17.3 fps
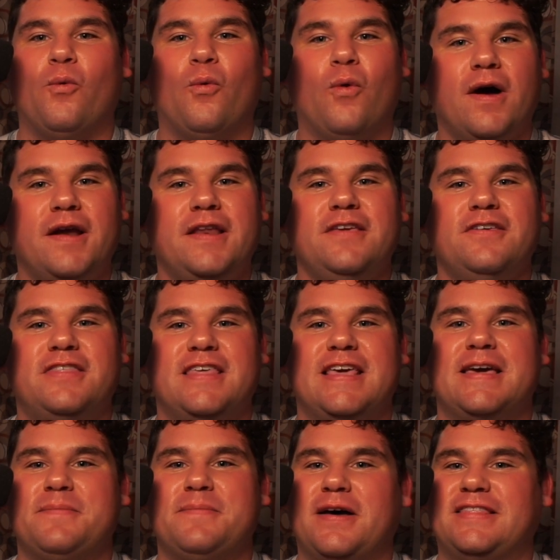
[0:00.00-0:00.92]
What do you
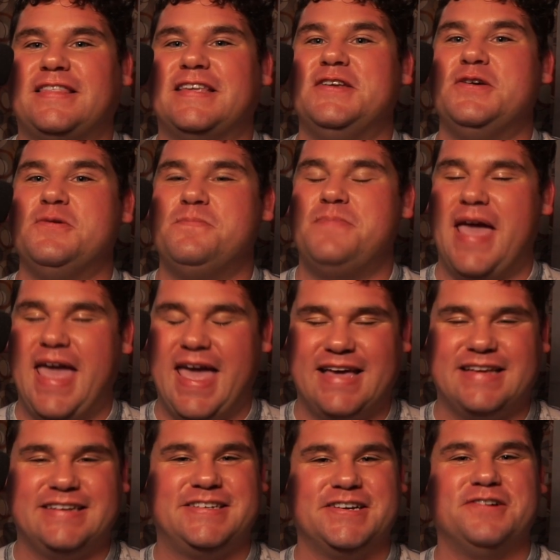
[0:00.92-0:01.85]
think about the new
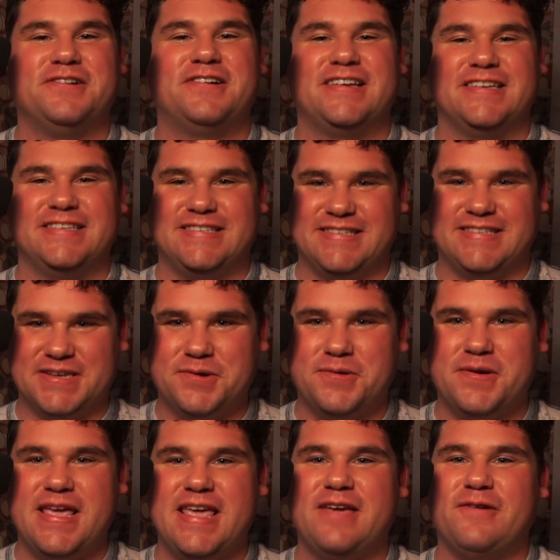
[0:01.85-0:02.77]

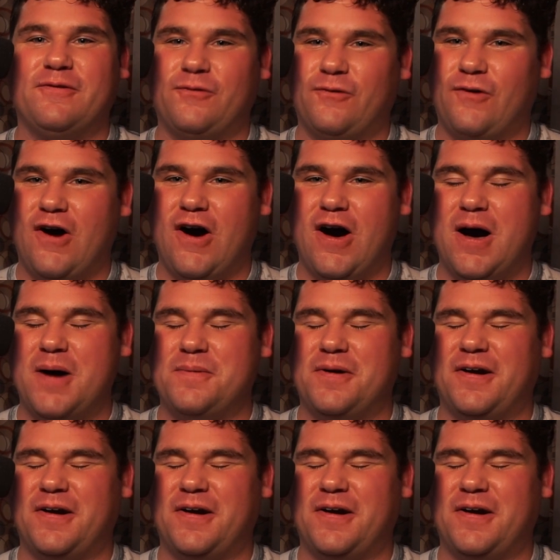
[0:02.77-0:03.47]
BanjoKazooie ROM?